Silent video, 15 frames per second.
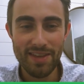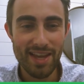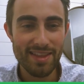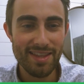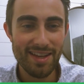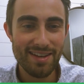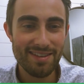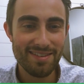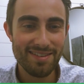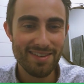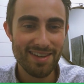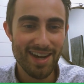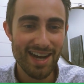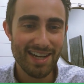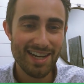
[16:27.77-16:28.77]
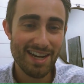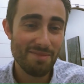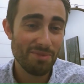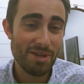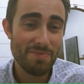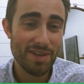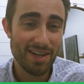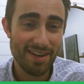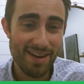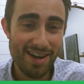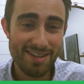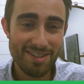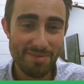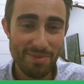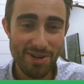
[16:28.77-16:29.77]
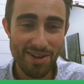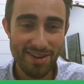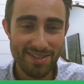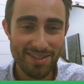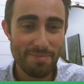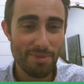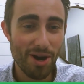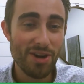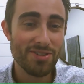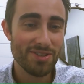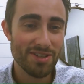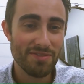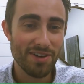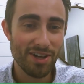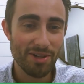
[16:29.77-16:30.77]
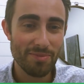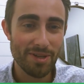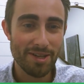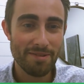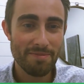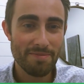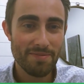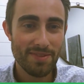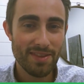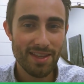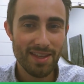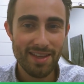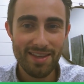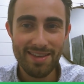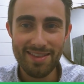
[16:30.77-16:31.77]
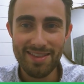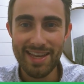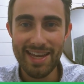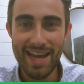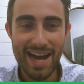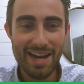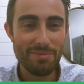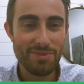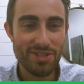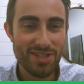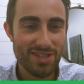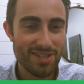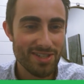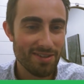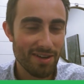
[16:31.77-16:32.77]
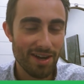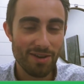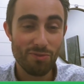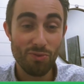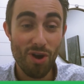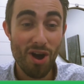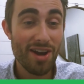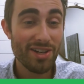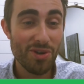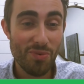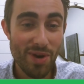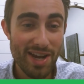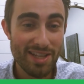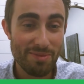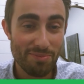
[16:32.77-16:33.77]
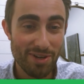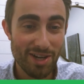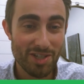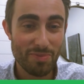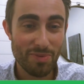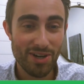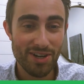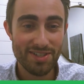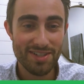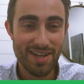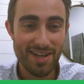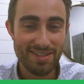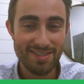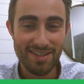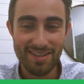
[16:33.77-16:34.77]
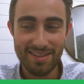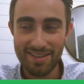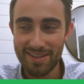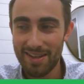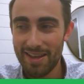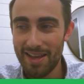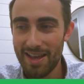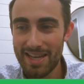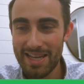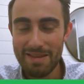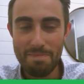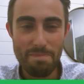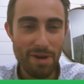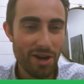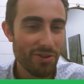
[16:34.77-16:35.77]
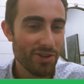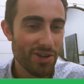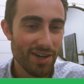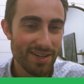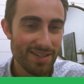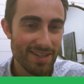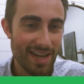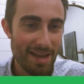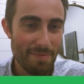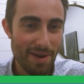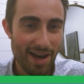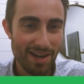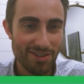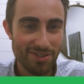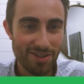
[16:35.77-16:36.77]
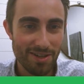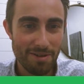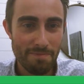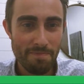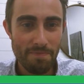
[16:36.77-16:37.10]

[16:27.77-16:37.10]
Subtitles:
And then I kind of blame the Canucks, to be honest. They botched his development. They had him rotting away in the press box last season. He barely got into game action.